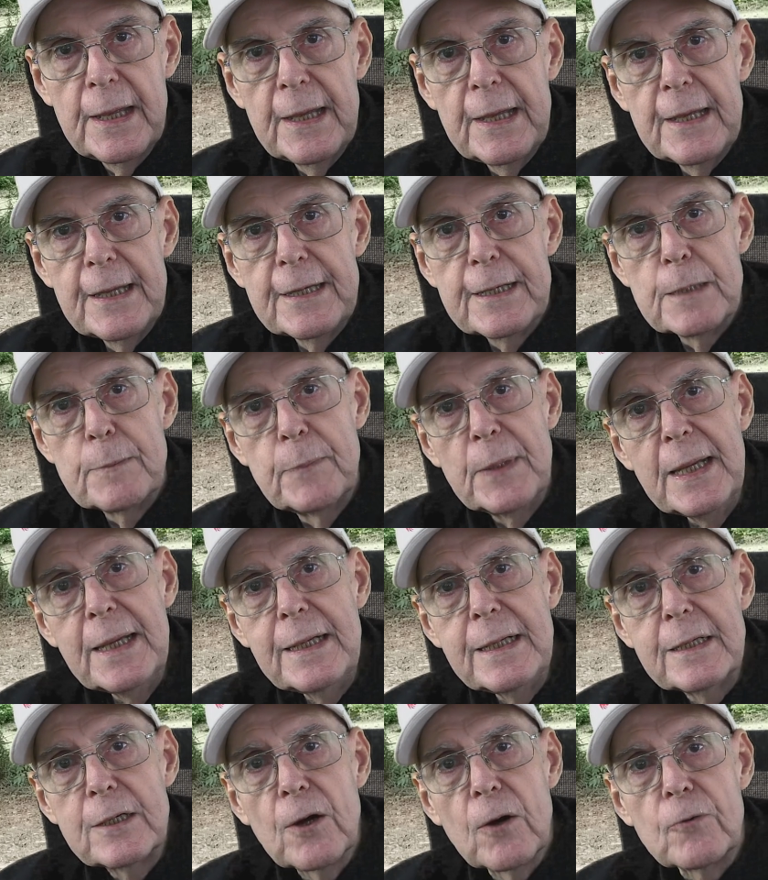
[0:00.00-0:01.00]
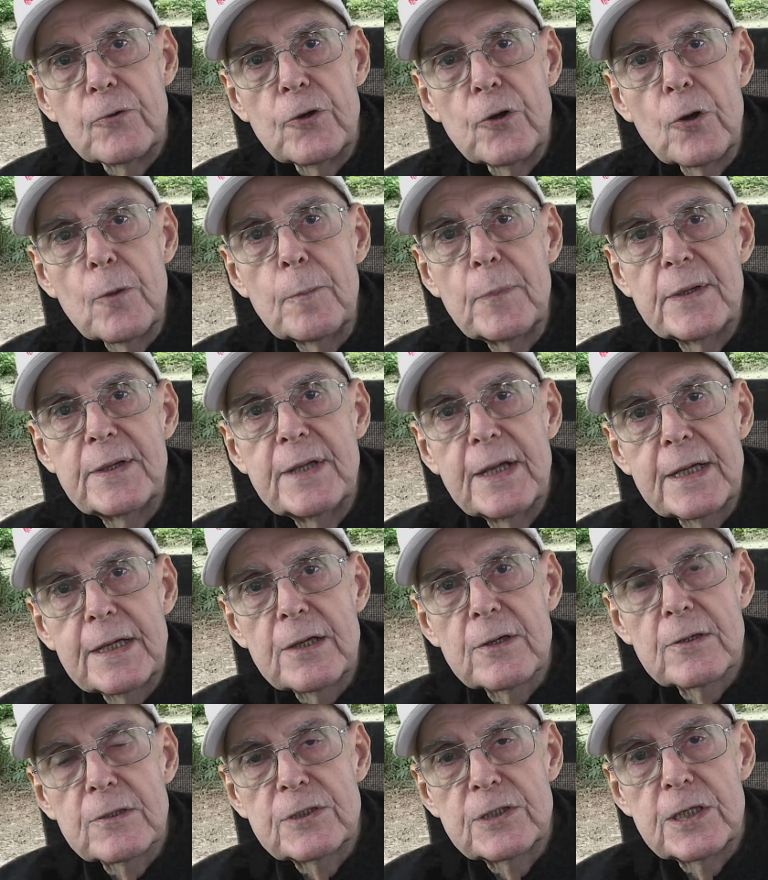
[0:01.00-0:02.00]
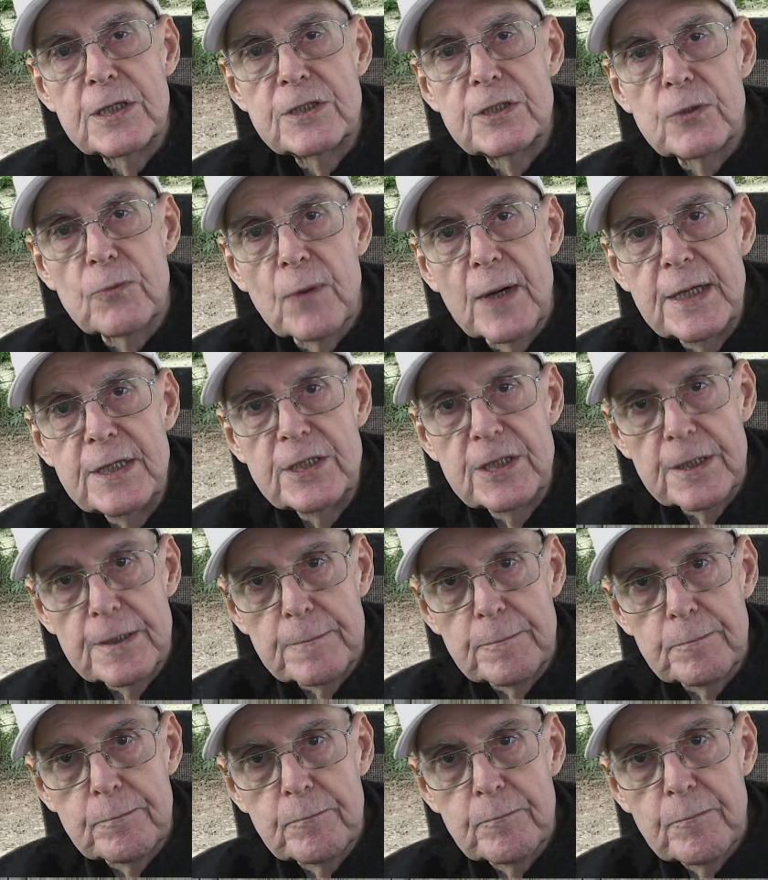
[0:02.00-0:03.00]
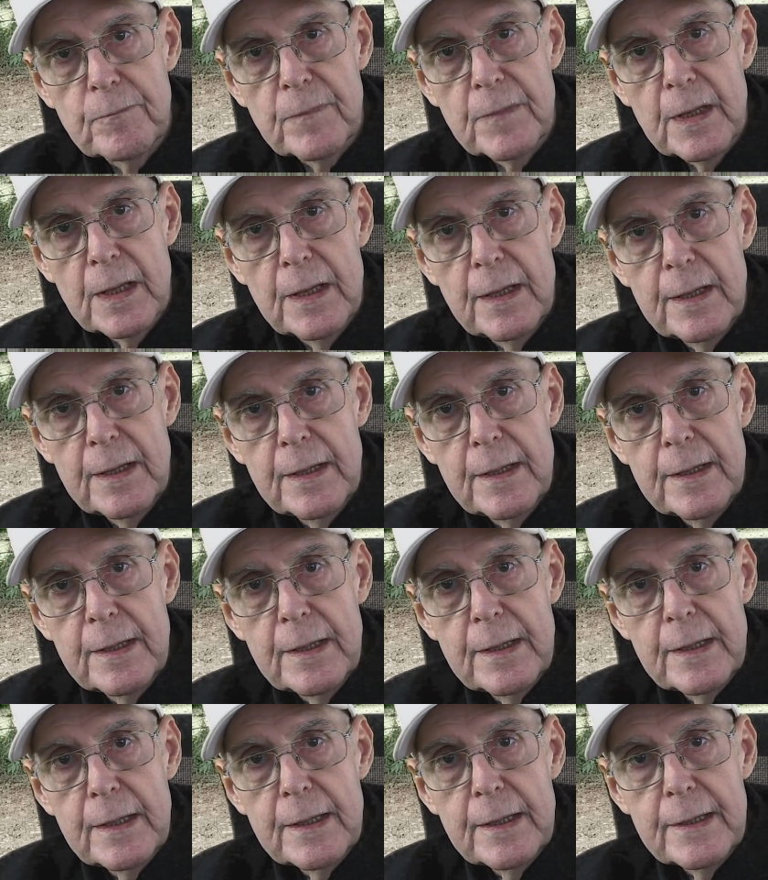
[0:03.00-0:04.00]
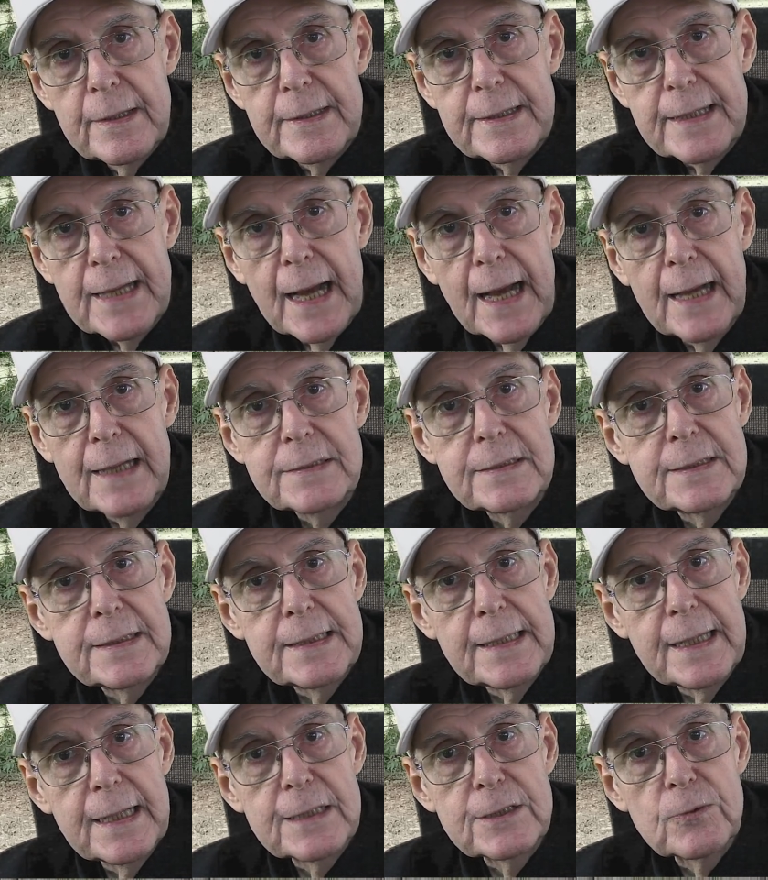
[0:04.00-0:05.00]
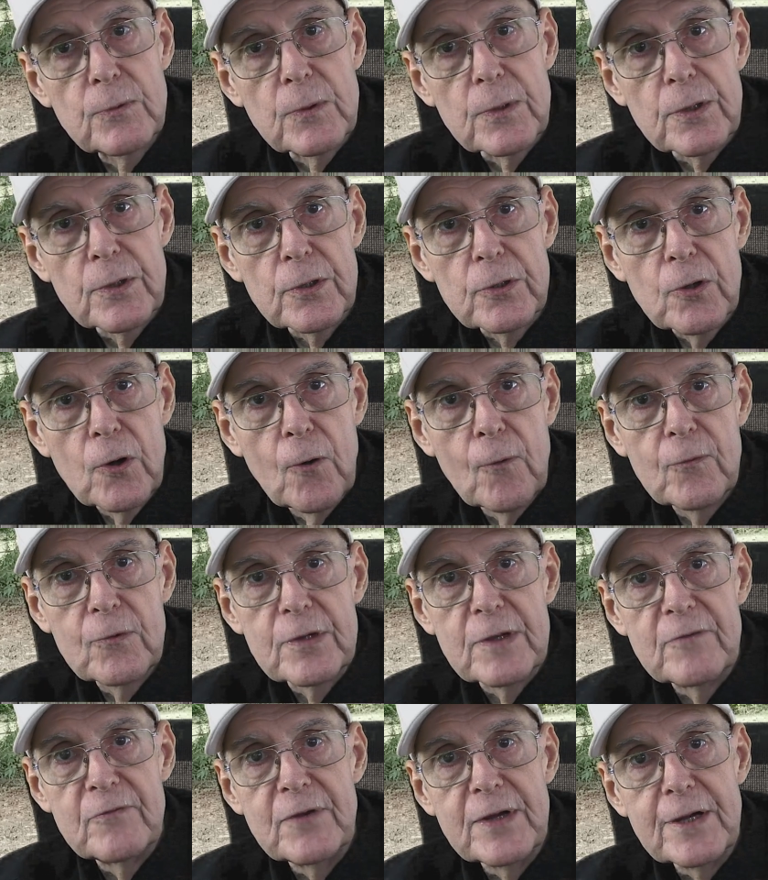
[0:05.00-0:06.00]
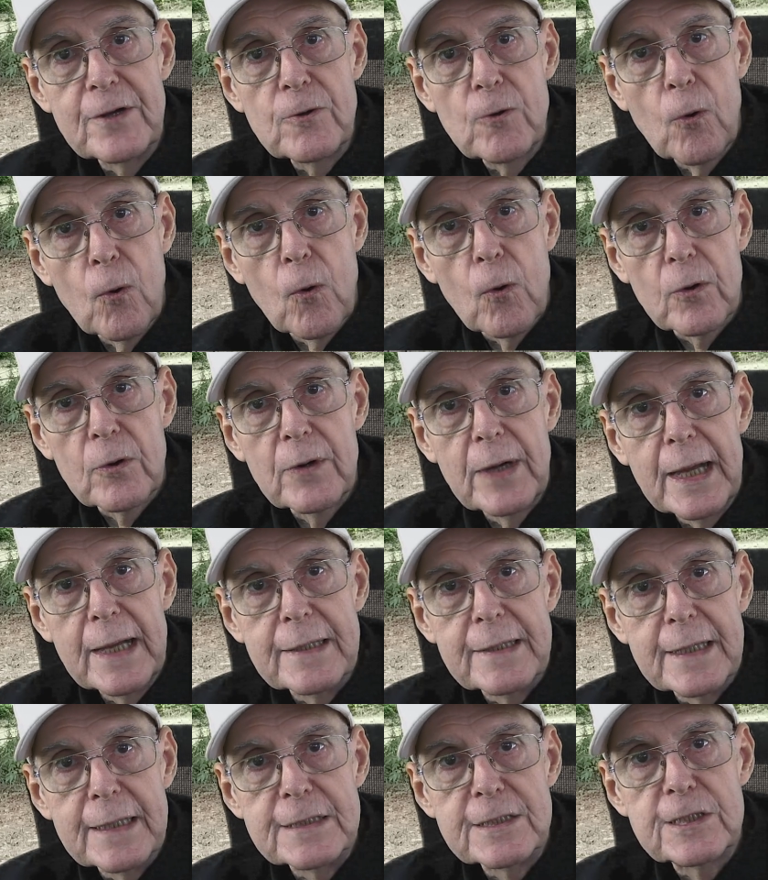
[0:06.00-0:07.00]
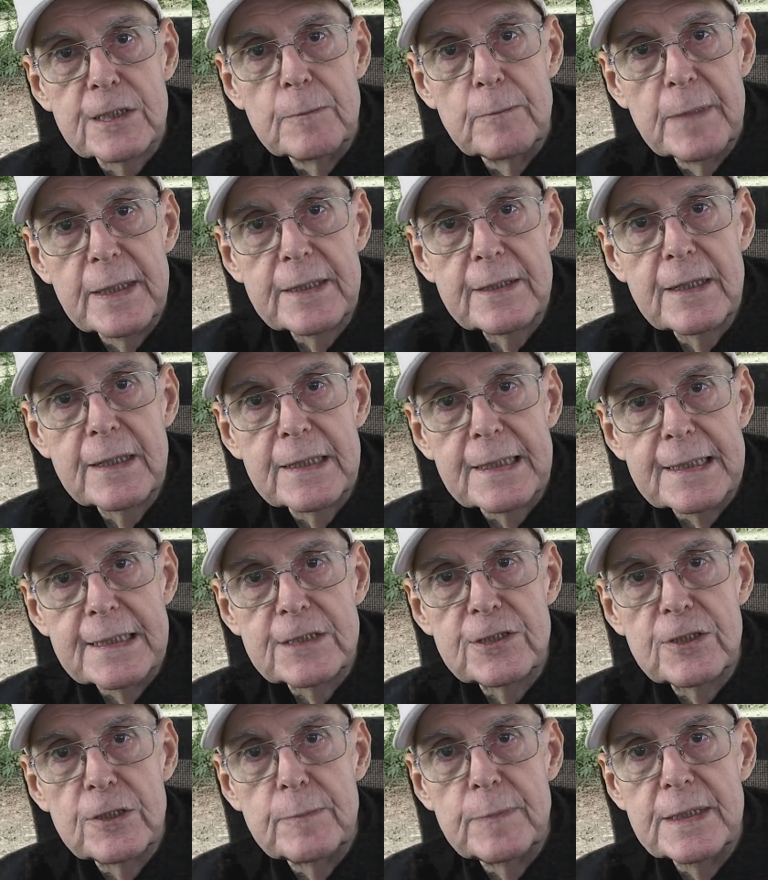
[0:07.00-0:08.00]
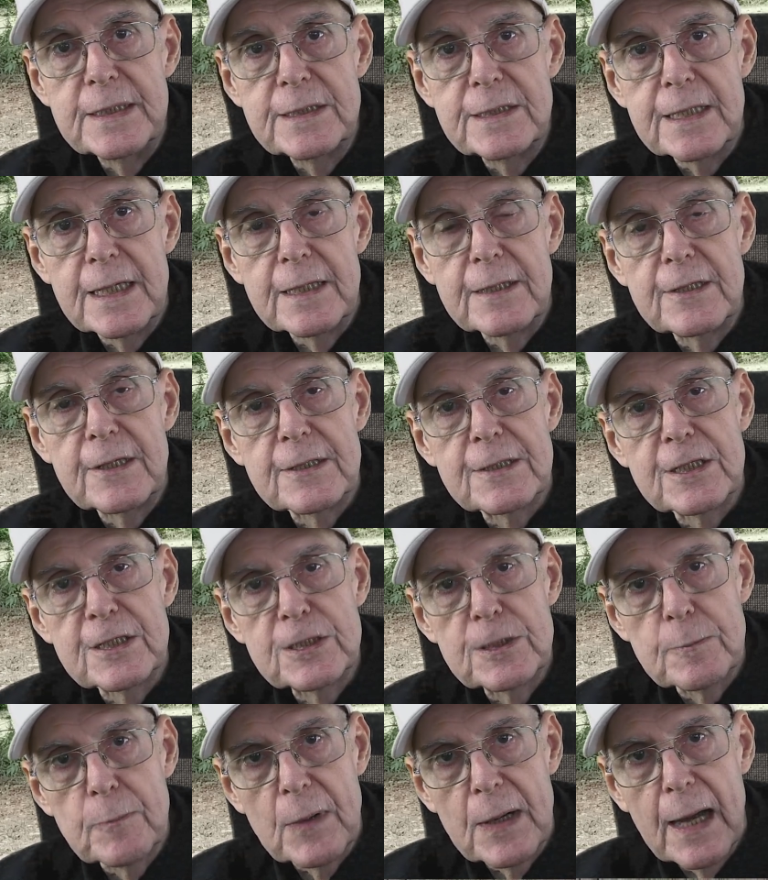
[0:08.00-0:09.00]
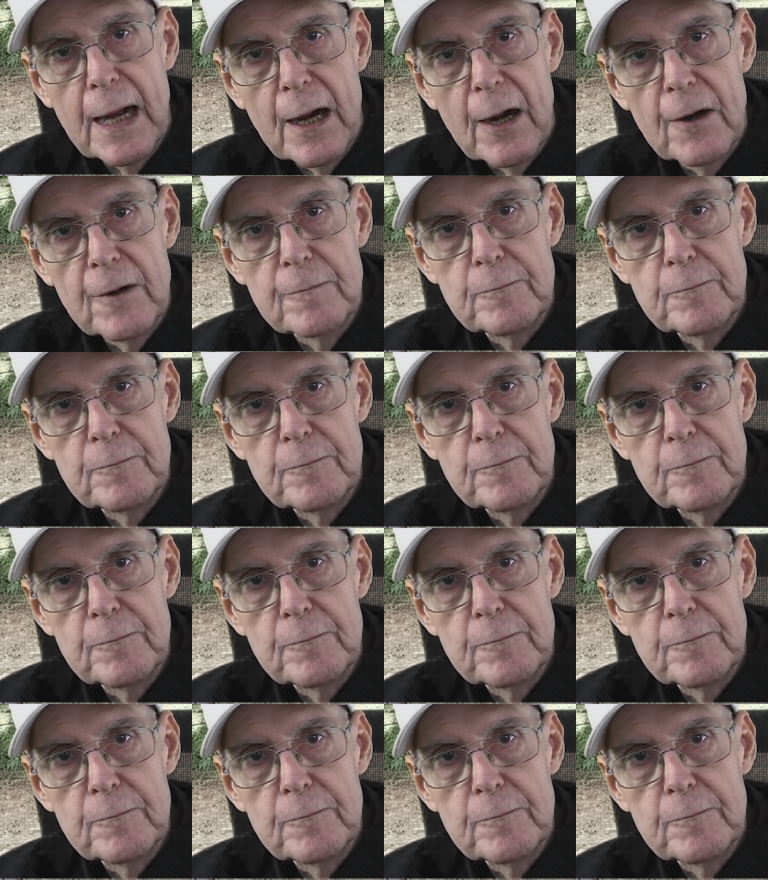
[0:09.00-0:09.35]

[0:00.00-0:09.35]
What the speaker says: Depending on your particular situation, the ICS will look over the vendor order and then submit the list to be sent to the supplier.